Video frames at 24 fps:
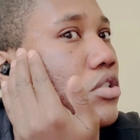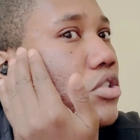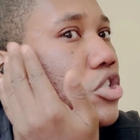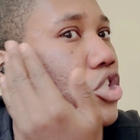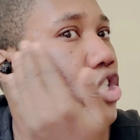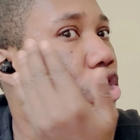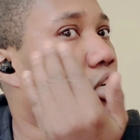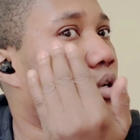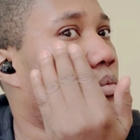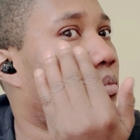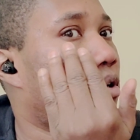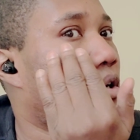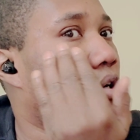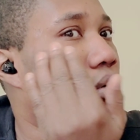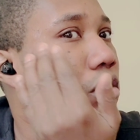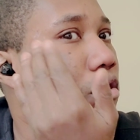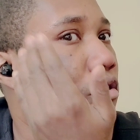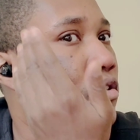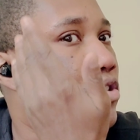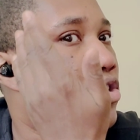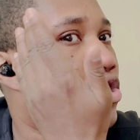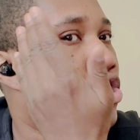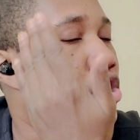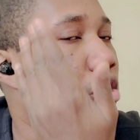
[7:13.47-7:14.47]

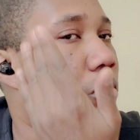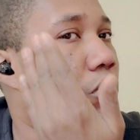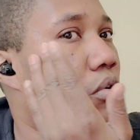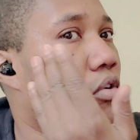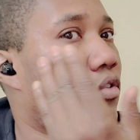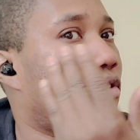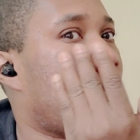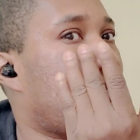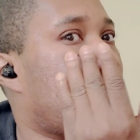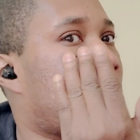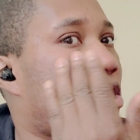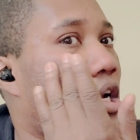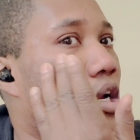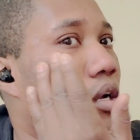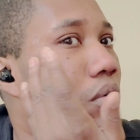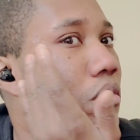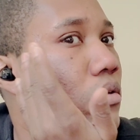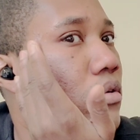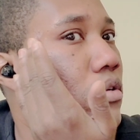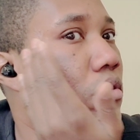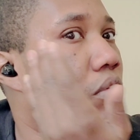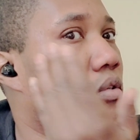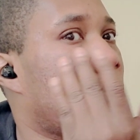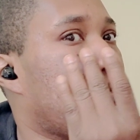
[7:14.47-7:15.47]
shimmery type
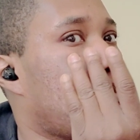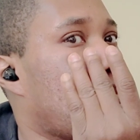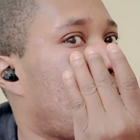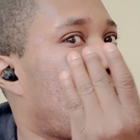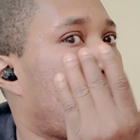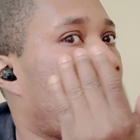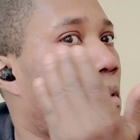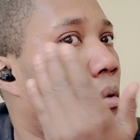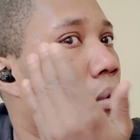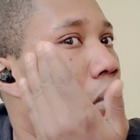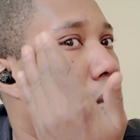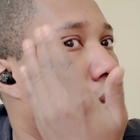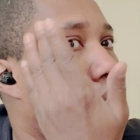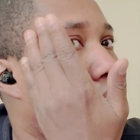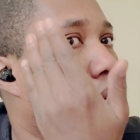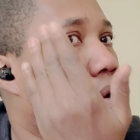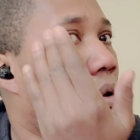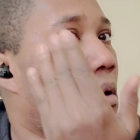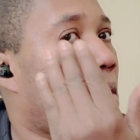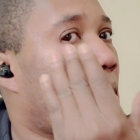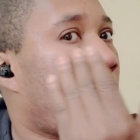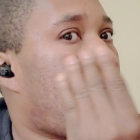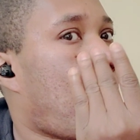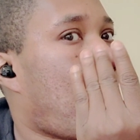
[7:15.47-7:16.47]

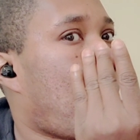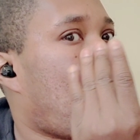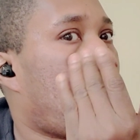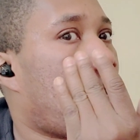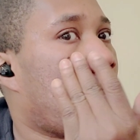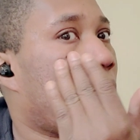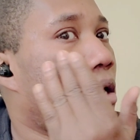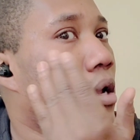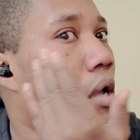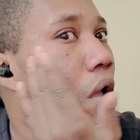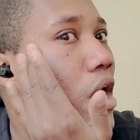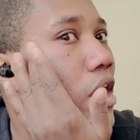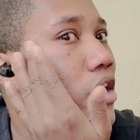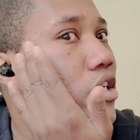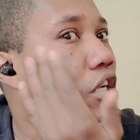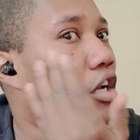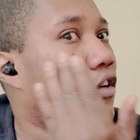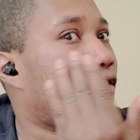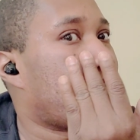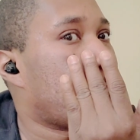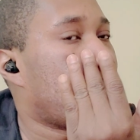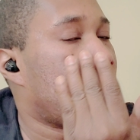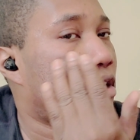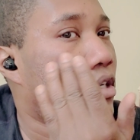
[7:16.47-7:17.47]
color. I
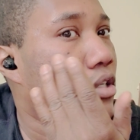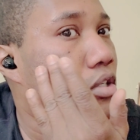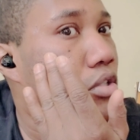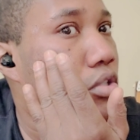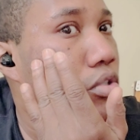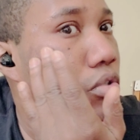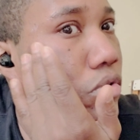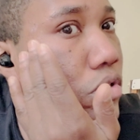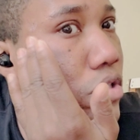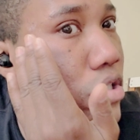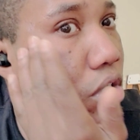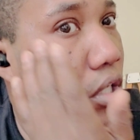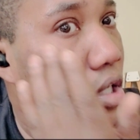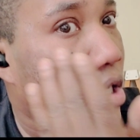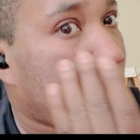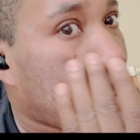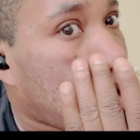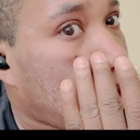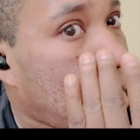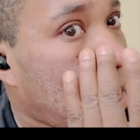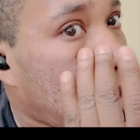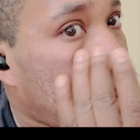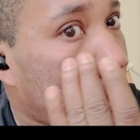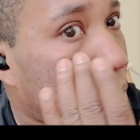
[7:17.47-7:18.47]
definitely do see it
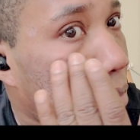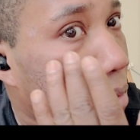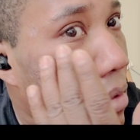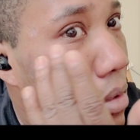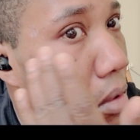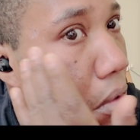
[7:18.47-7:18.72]
now.